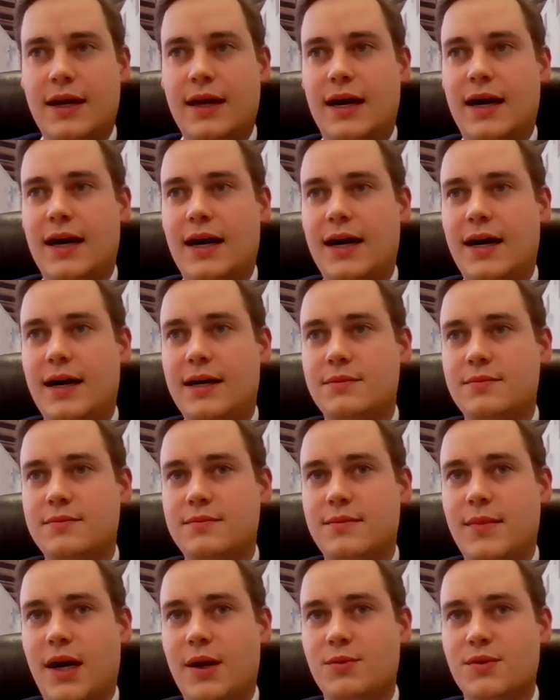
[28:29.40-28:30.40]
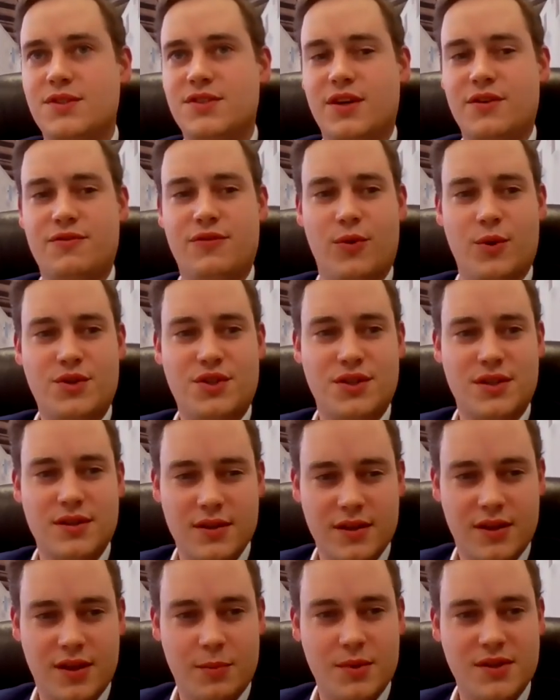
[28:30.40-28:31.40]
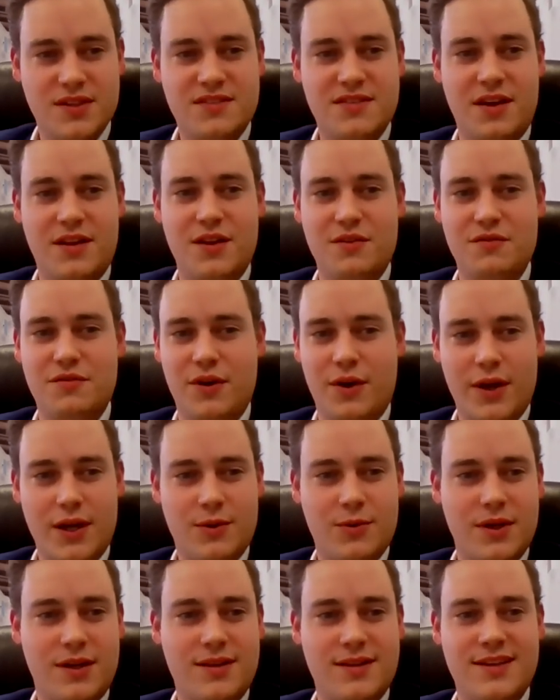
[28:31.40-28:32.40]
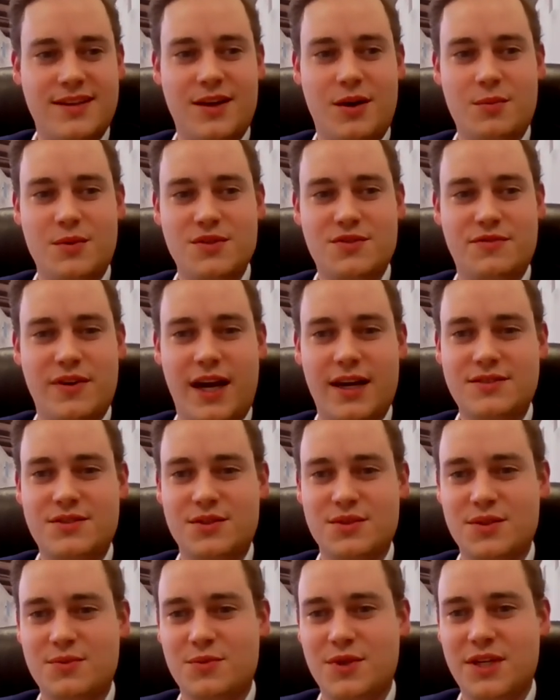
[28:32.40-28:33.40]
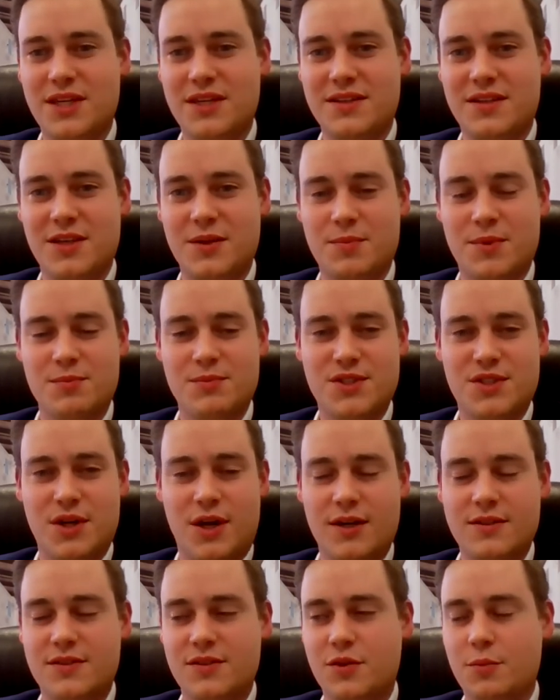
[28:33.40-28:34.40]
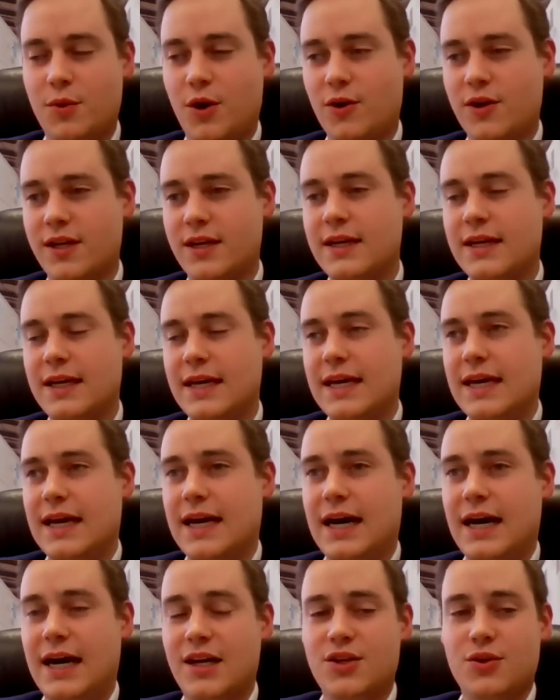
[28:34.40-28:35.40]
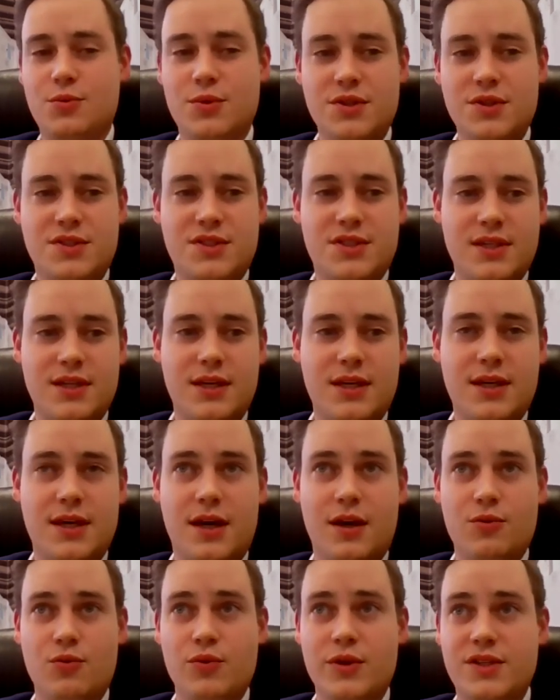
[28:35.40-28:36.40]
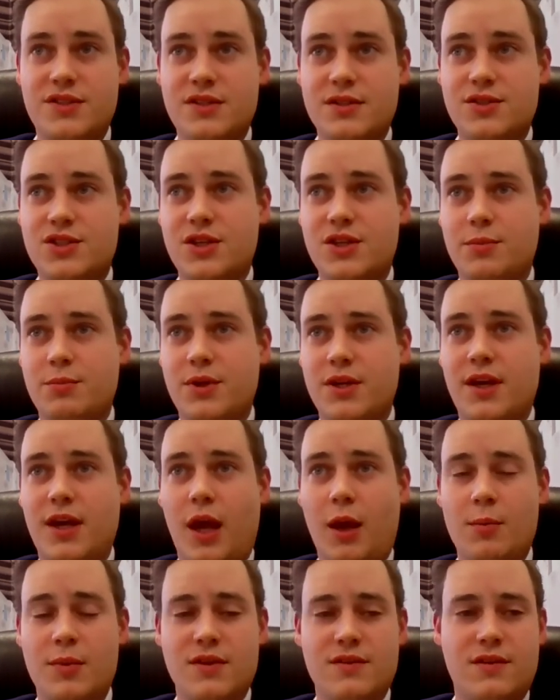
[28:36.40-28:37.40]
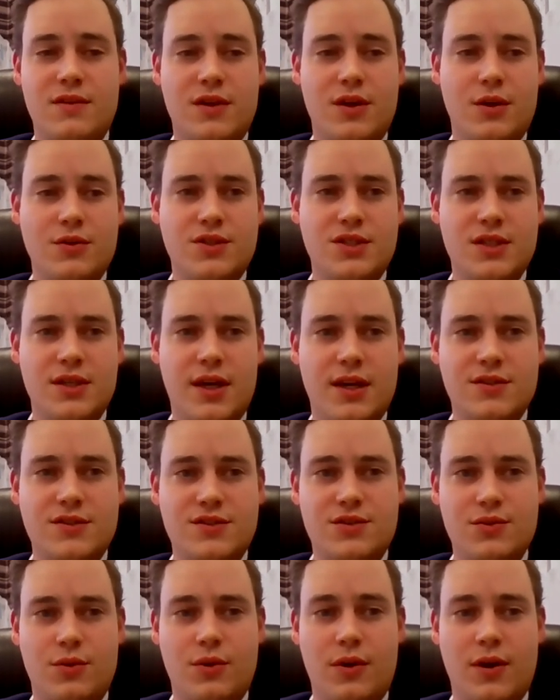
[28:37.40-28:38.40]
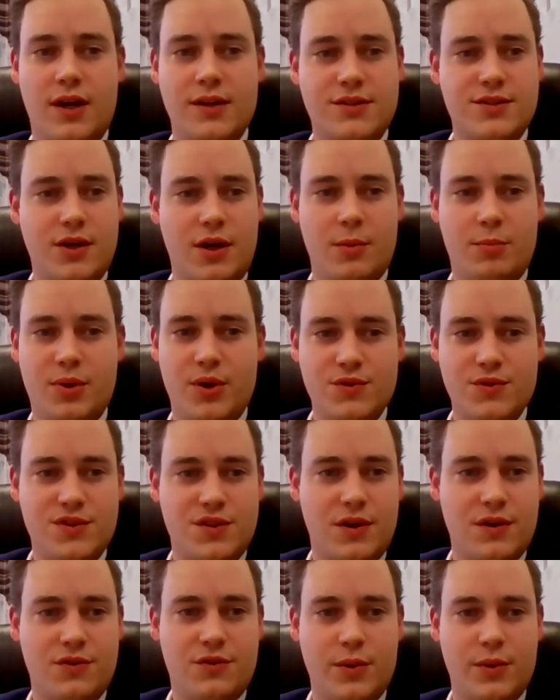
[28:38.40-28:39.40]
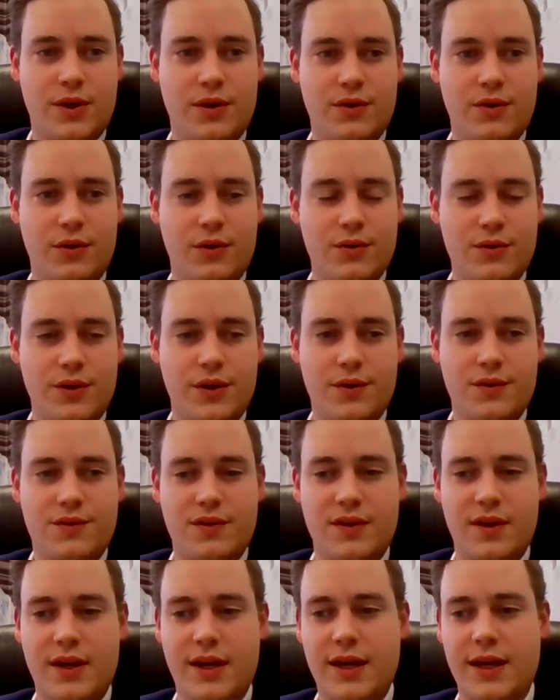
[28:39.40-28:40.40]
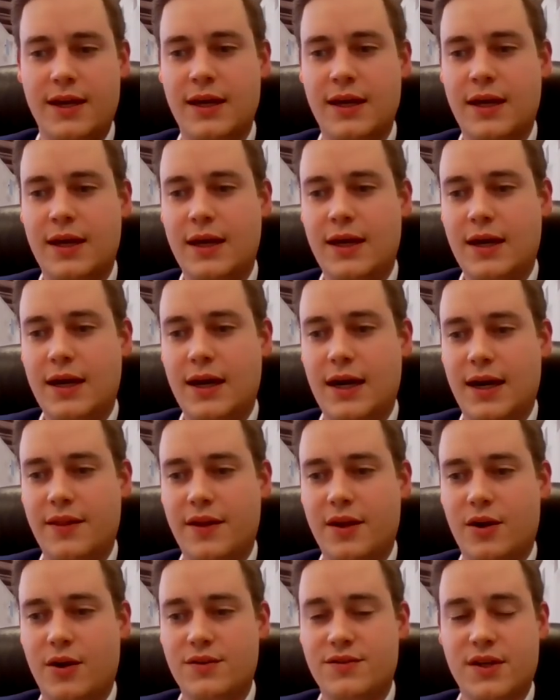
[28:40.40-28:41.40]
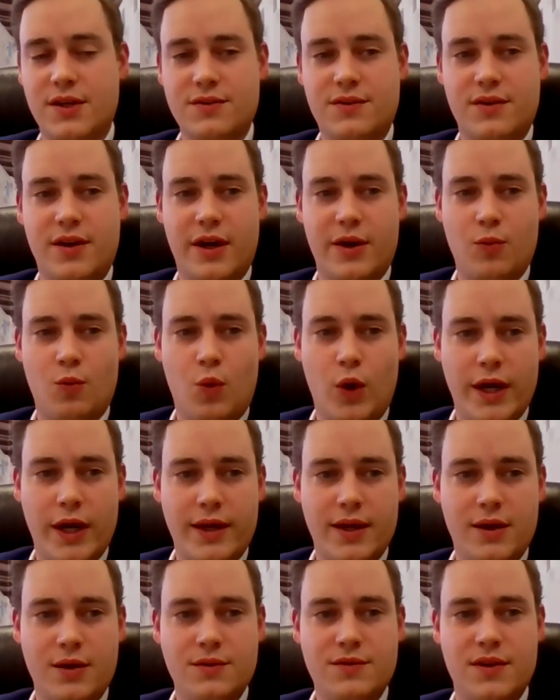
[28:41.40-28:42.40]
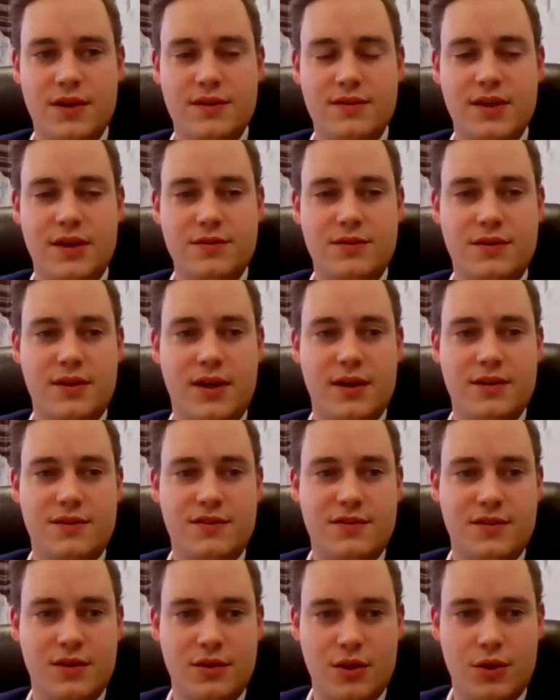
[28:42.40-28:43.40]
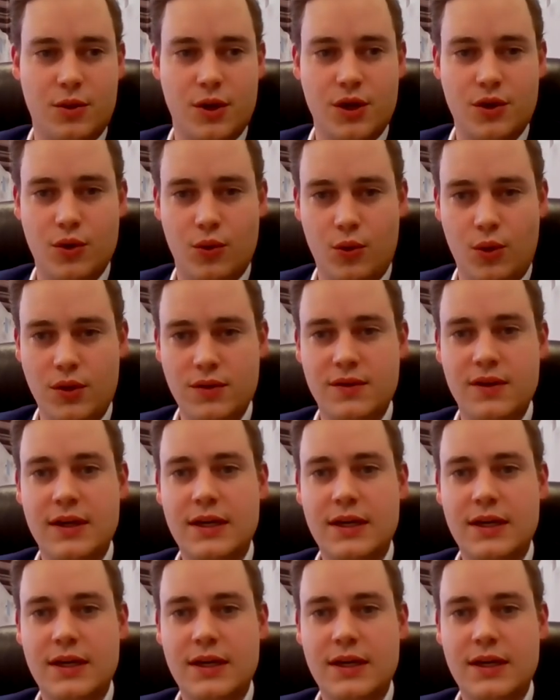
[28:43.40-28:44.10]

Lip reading: I would say, fortunately, they've been selling very quickly, almost faster than we can keep them stocked in the market. You will see a recent shipment came into the OCS store. I saw a post on Twitter earlier today that our Delta-9 Whiteout and Delta-9 Sinaloa Gold